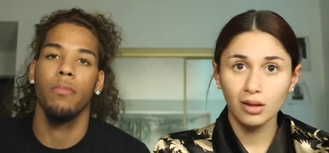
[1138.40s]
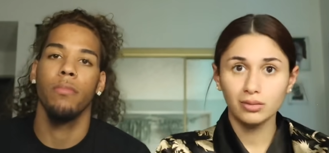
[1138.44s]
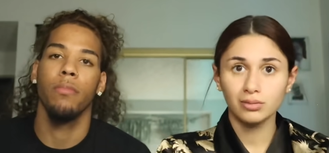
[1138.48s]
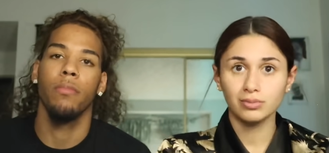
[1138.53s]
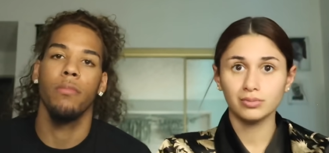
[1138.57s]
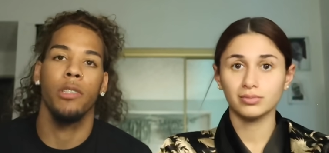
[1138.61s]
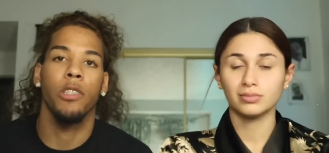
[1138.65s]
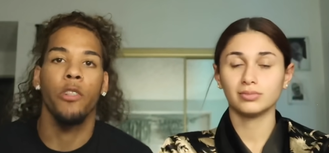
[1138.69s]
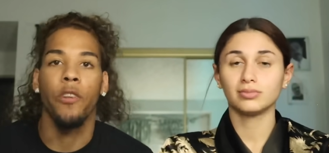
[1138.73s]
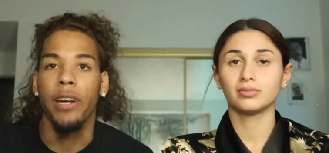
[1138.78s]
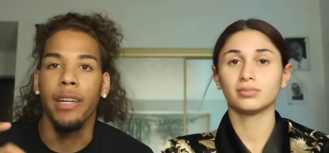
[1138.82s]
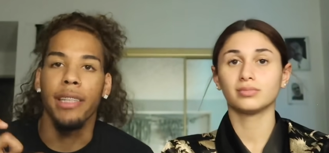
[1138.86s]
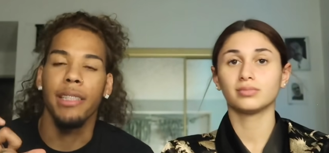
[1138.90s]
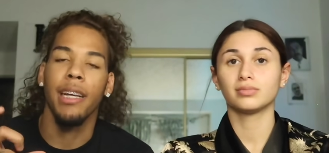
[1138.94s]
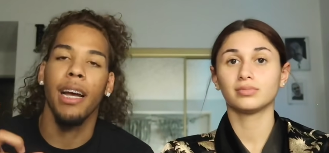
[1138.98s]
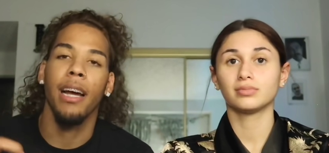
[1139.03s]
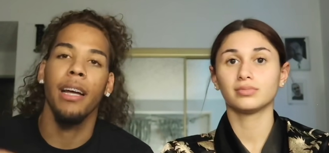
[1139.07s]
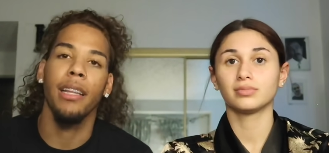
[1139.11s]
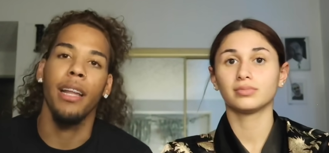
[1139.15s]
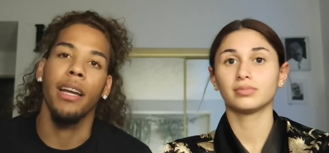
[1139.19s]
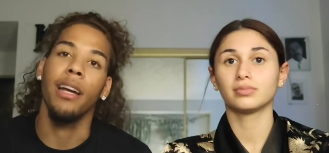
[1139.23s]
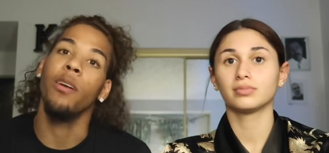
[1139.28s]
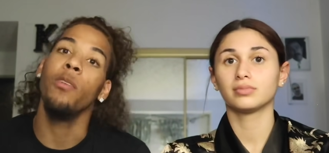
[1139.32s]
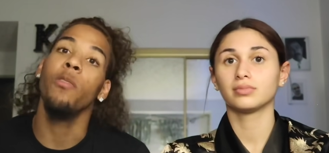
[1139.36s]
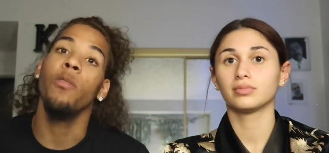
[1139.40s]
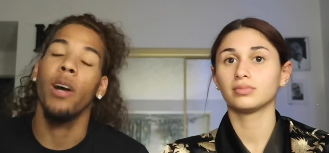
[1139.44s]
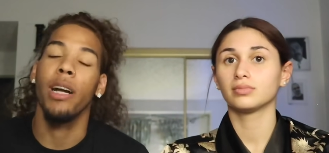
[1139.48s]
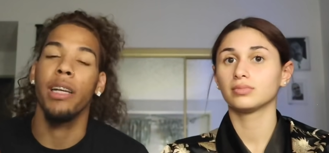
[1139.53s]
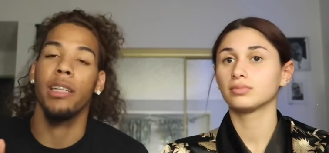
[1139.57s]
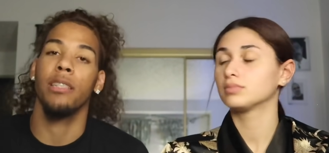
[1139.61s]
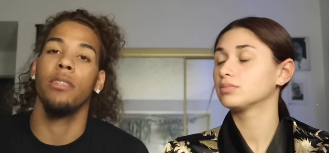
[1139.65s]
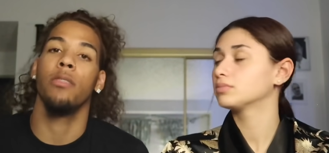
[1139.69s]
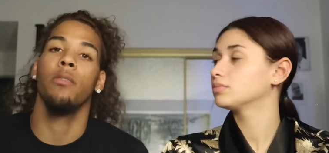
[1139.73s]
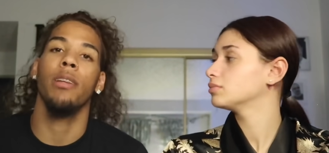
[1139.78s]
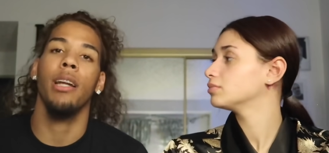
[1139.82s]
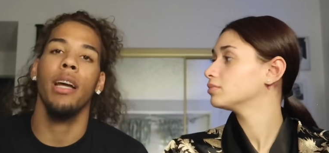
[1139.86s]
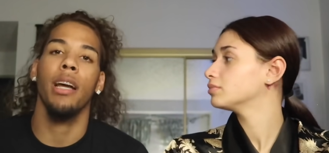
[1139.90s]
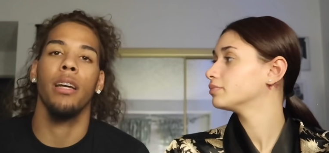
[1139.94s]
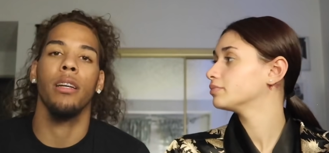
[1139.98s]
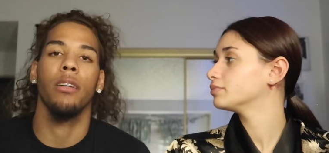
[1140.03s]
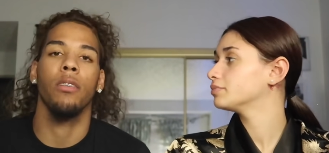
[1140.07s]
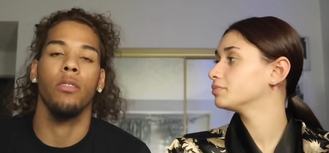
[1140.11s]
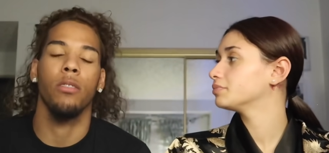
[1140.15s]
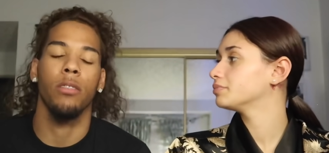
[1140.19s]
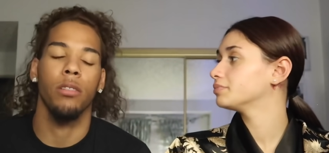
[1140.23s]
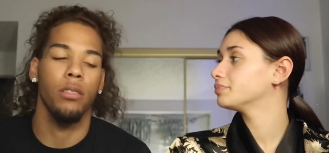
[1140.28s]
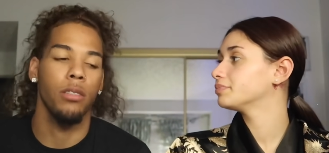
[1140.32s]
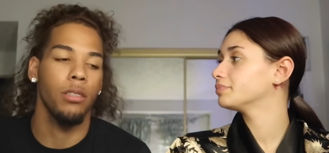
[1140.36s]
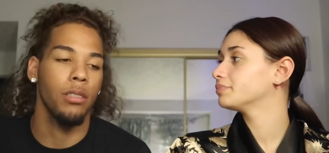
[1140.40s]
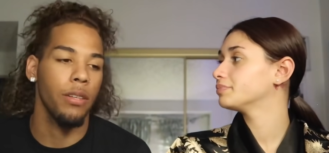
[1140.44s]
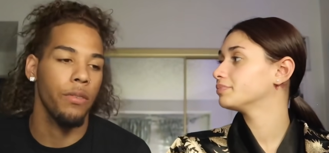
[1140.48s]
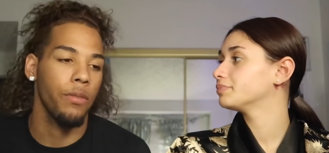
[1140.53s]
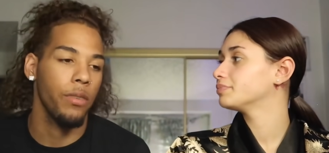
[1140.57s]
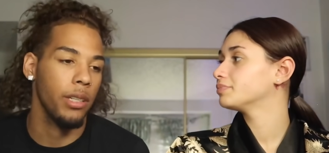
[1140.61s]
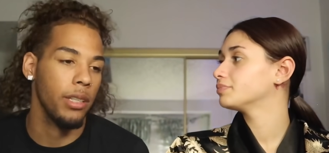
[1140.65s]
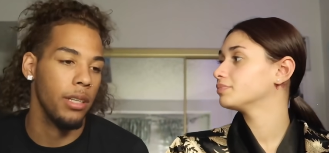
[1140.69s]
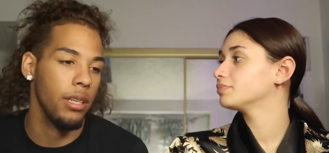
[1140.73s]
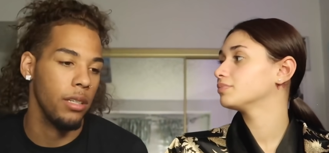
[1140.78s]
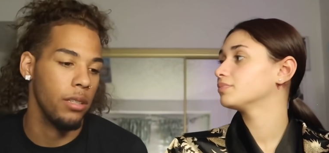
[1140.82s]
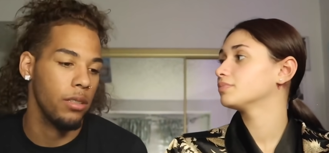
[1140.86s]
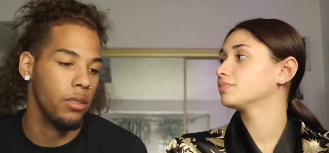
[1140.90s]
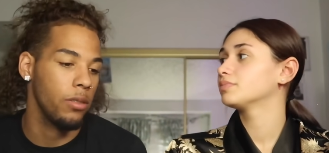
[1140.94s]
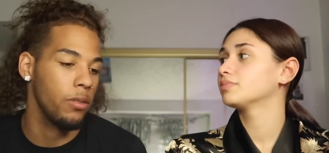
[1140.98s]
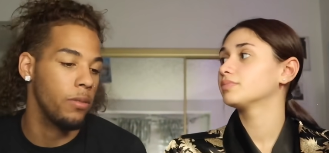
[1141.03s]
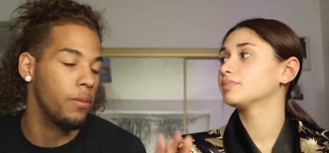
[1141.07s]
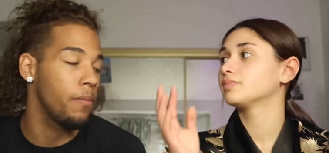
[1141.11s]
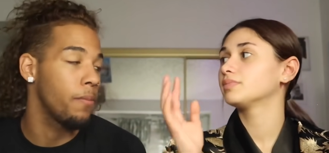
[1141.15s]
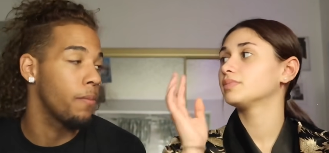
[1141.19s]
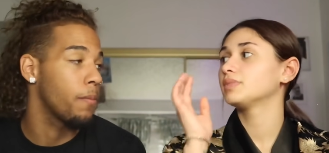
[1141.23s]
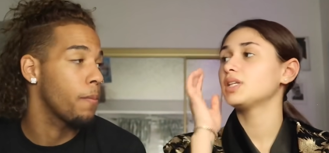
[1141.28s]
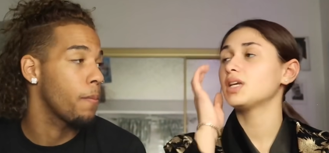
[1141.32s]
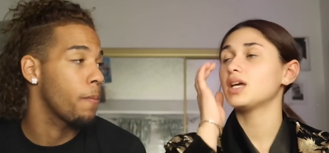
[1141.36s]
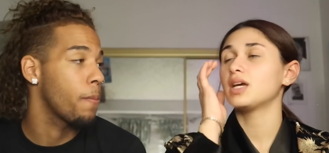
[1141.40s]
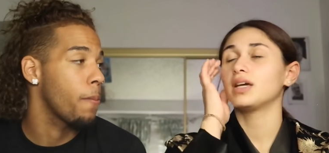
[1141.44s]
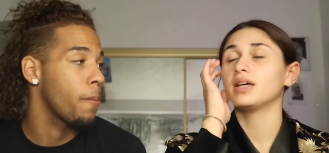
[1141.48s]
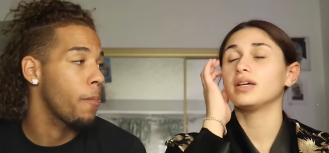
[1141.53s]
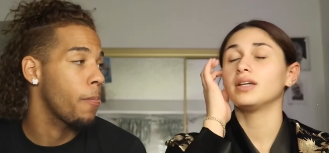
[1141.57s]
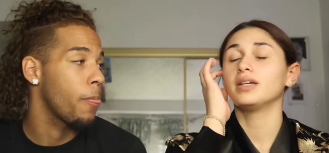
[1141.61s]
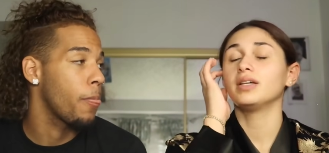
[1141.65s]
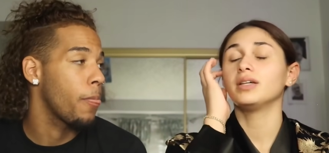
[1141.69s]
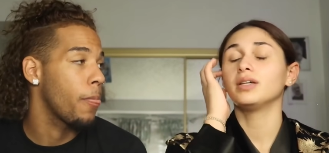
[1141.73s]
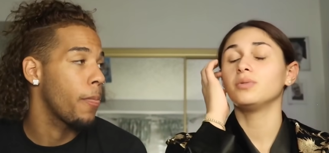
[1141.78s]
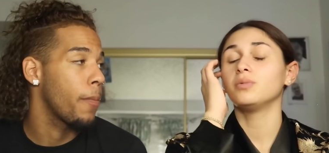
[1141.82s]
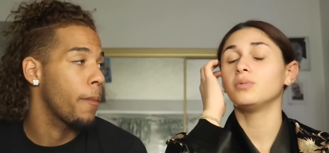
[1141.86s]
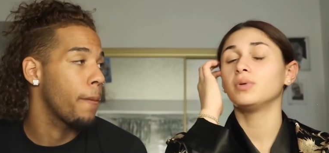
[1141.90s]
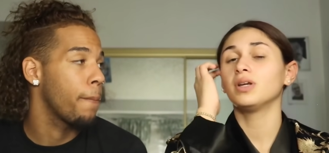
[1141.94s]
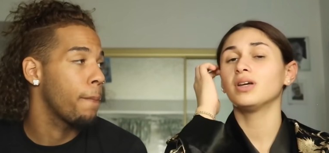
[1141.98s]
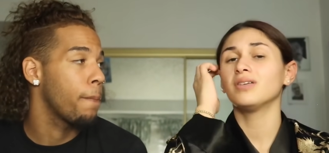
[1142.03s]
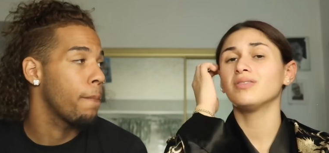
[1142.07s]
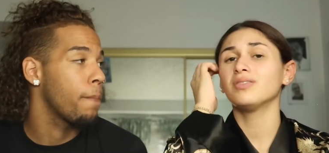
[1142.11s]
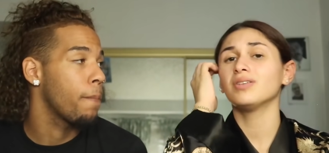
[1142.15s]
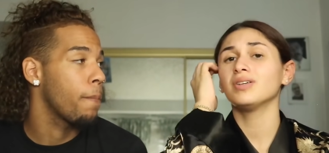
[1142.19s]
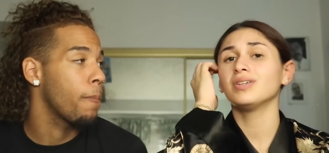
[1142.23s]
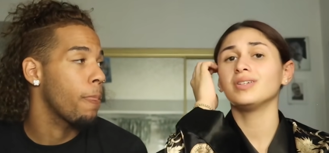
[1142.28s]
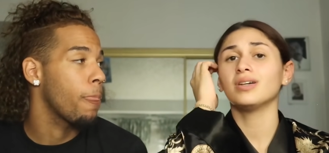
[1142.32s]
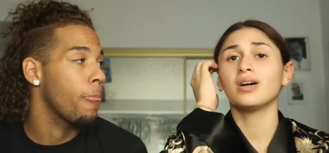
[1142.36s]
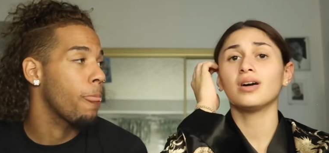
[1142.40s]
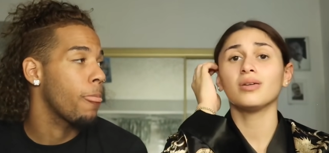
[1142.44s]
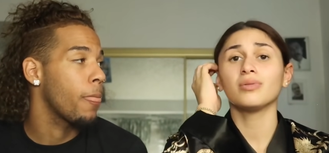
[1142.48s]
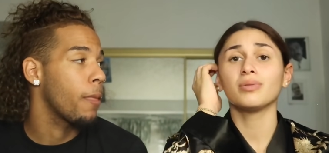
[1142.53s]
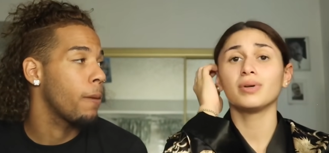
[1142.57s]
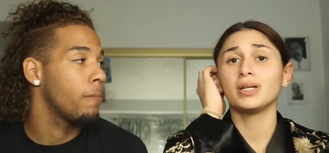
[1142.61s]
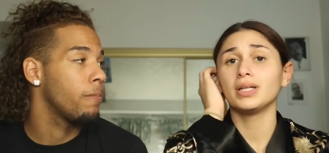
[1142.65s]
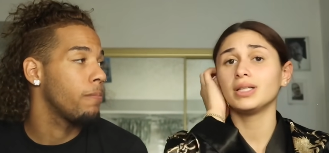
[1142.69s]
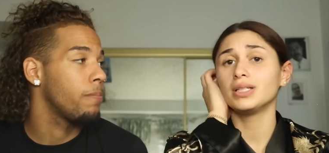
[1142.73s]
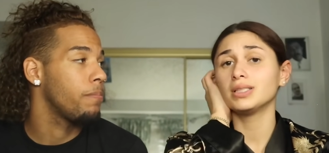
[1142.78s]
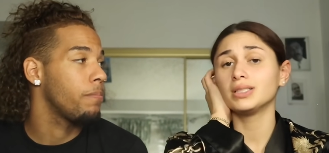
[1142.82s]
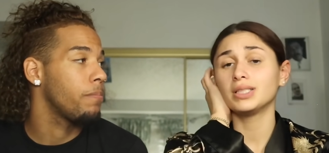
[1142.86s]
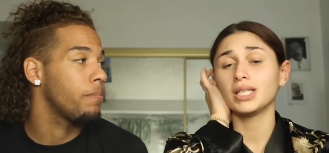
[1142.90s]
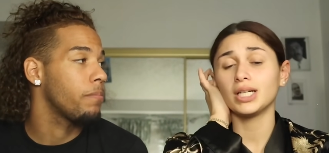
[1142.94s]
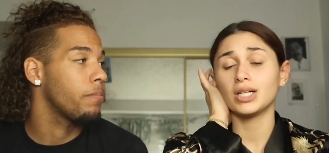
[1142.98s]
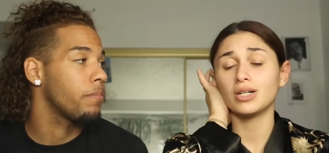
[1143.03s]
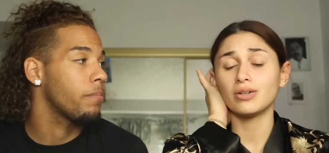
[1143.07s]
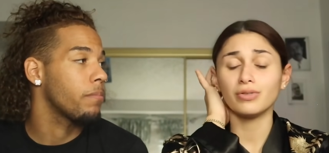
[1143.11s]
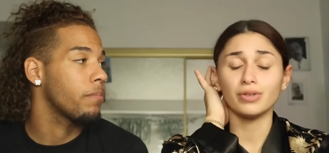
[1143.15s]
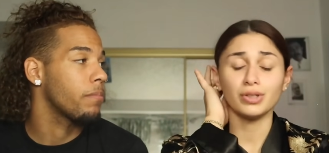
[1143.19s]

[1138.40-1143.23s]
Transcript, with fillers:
Speaker 1: screenshot like, oh, I should do that or stuff like that. So.
Speaker 2: Yeah, and whenever y'all ready to take over